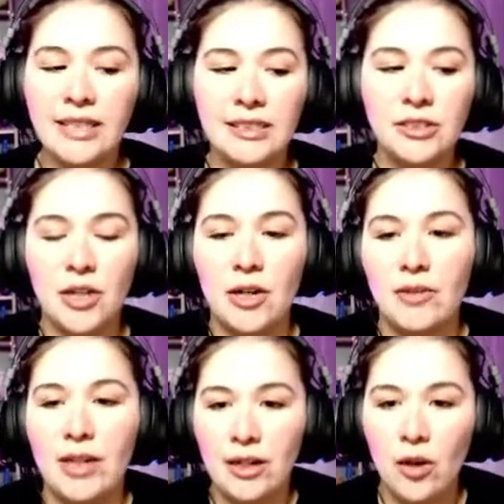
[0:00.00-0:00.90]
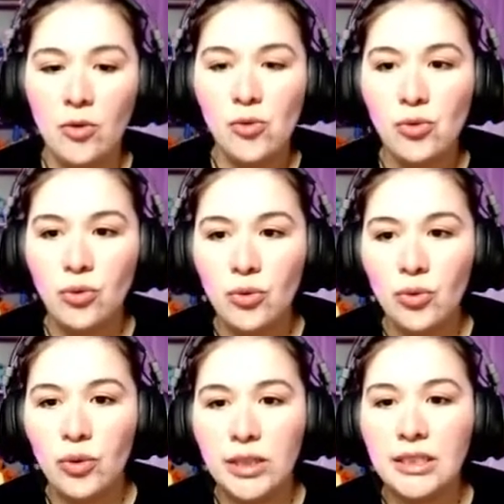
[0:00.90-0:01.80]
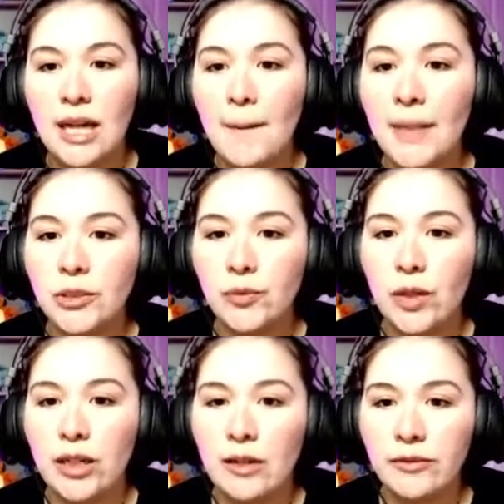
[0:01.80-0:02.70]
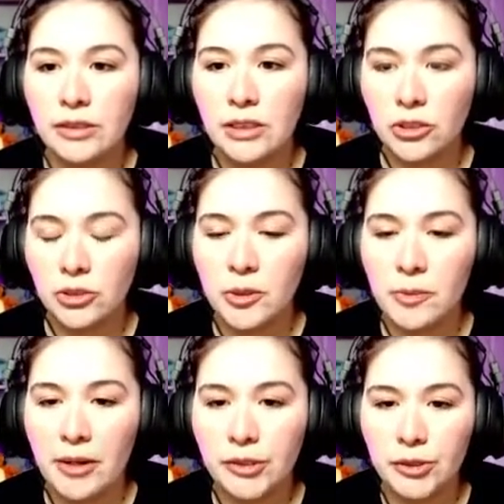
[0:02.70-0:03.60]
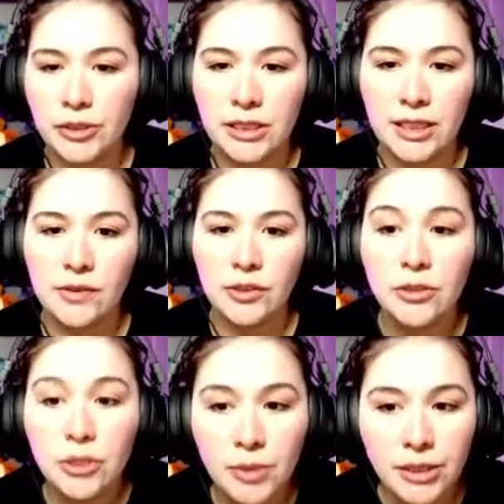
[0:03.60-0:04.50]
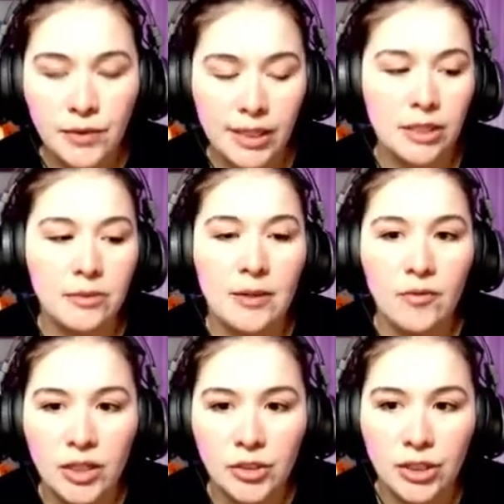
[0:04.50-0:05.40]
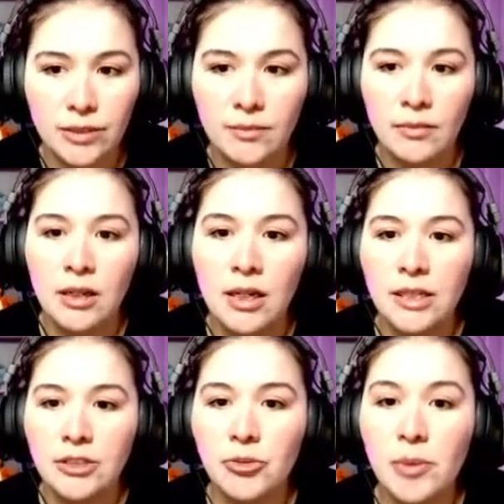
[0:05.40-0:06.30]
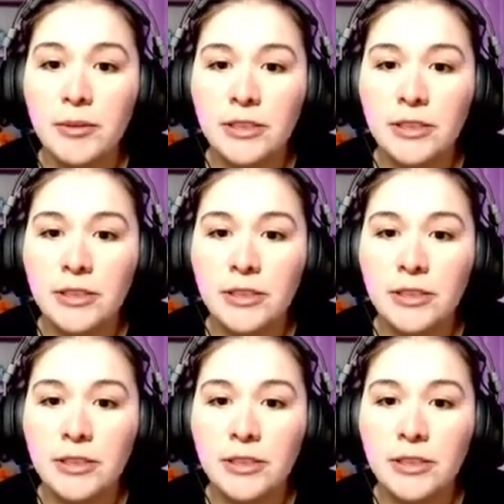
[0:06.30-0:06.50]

when he's giving you the Deflexor mission where you have to help escort him safely back home to his son.